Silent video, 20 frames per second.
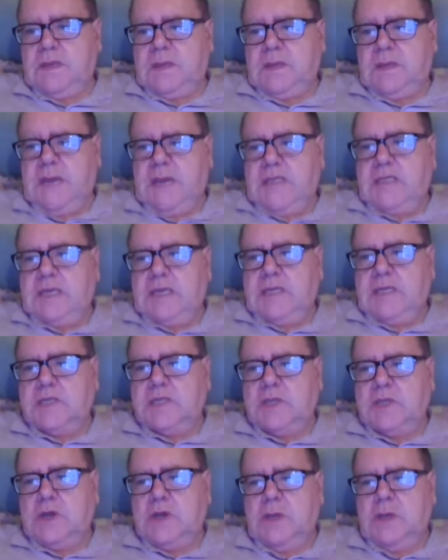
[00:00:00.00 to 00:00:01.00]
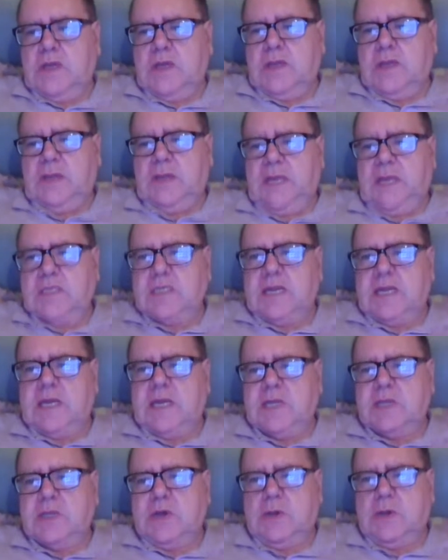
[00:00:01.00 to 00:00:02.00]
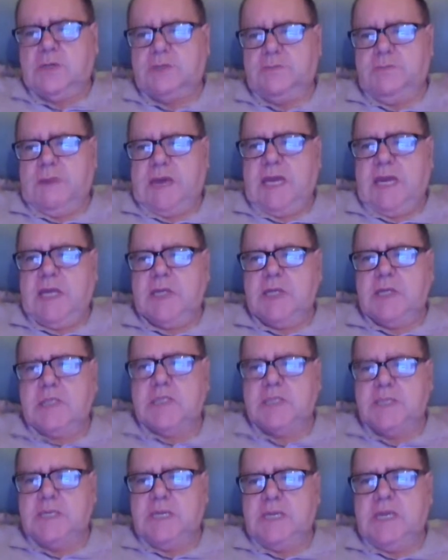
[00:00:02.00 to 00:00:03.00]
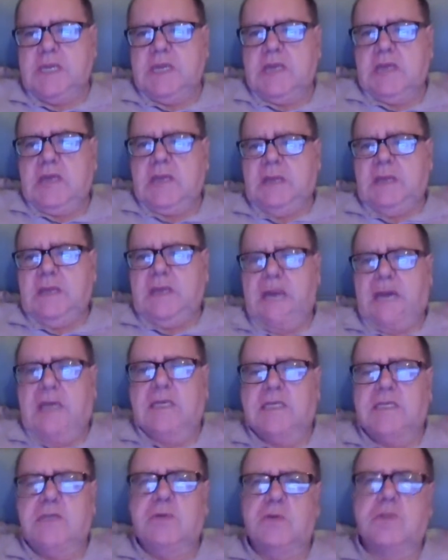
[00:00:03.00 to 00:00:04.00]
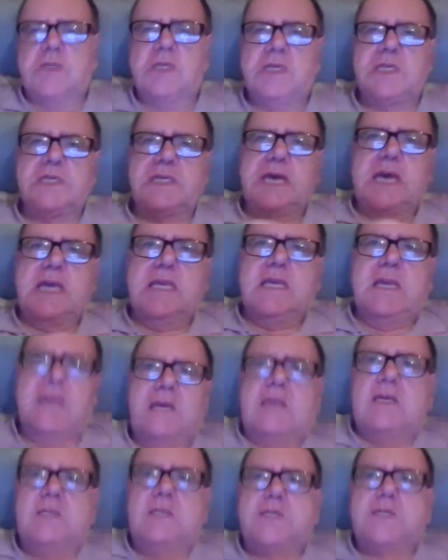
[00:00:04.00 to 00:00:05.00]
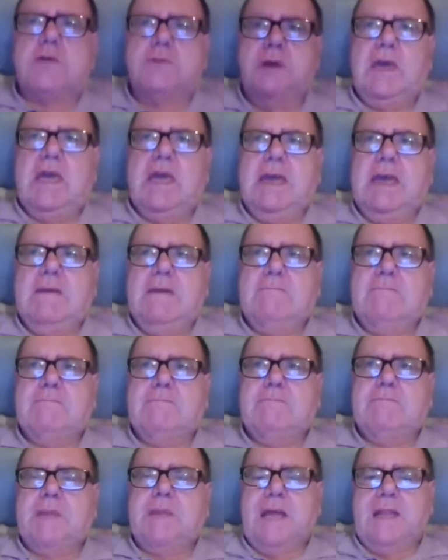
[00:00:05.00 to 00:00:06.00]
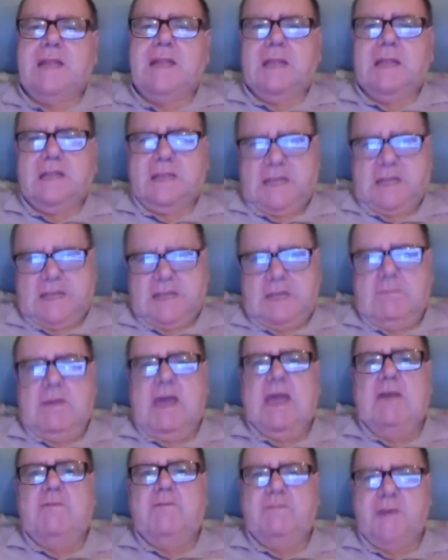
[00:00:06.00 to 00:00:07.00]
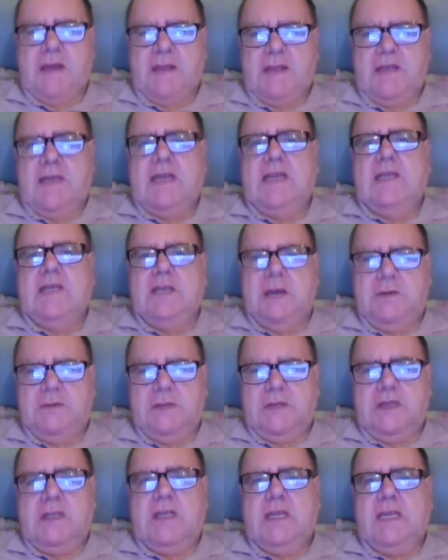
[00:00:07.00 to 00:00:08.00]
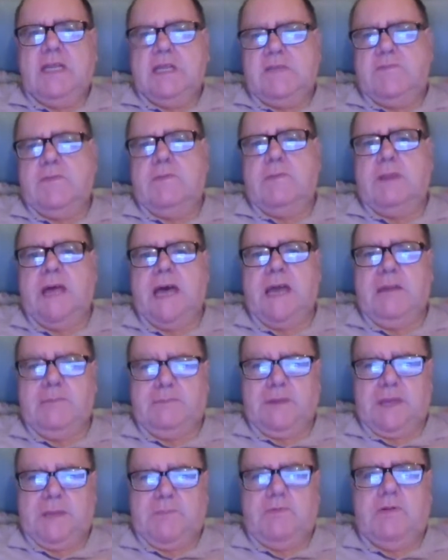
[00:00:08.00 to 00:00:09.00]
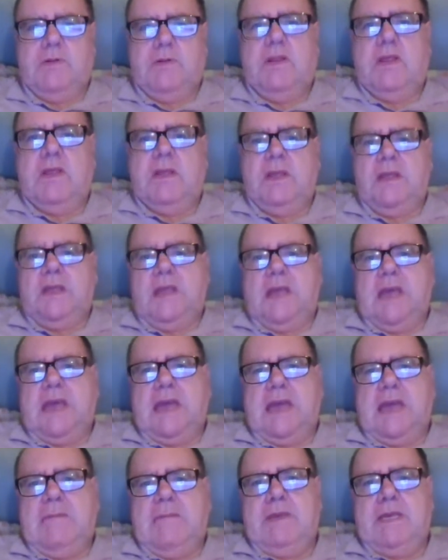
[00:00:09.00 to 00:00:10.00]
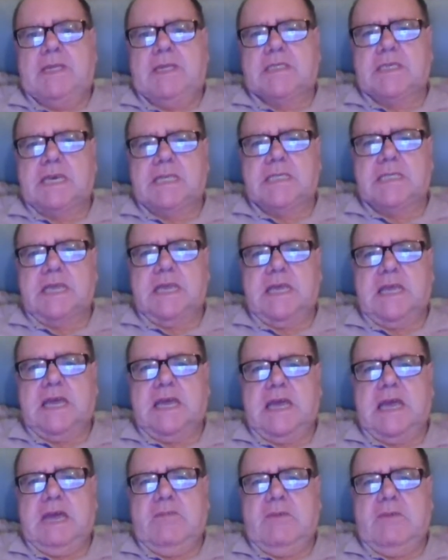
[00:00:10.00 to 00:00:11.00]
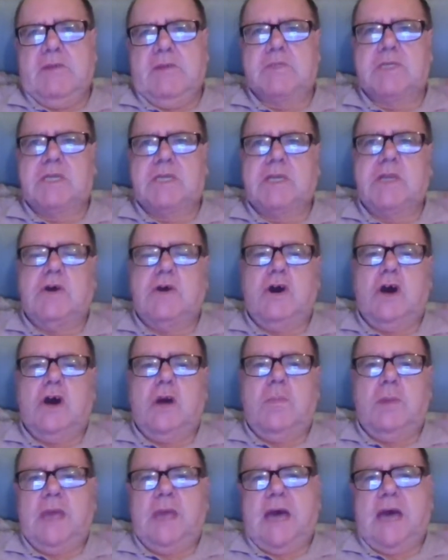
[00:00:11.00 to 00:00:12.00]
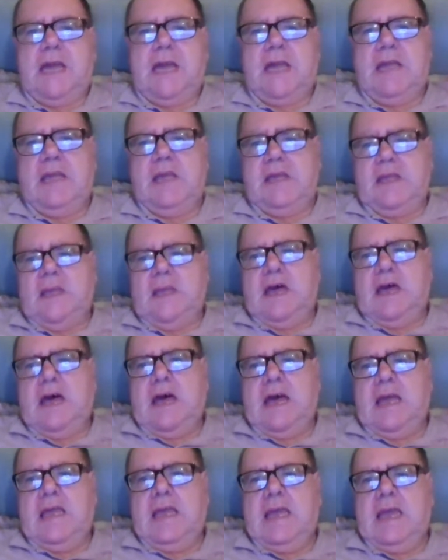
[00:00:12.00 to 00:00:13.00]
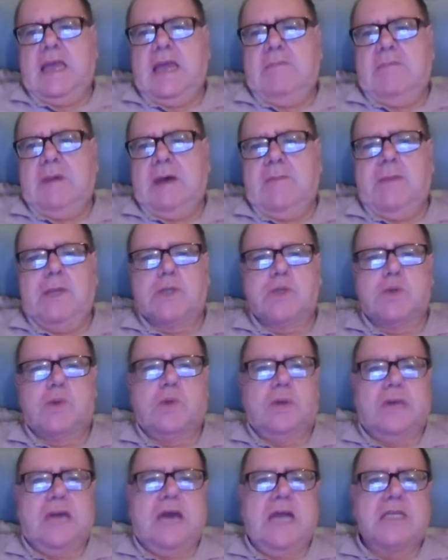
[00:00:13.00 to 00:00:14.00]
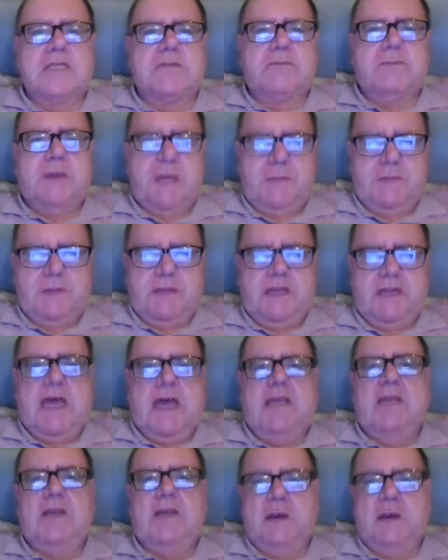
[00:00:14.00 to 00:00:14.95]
yeah, it's like a sort. I think he's an ex-sergeant major, isn't he? Yeah, because he say to that the main fella, the leader of the blind people. He says like, when I was in the army, I met all kinds of people and that,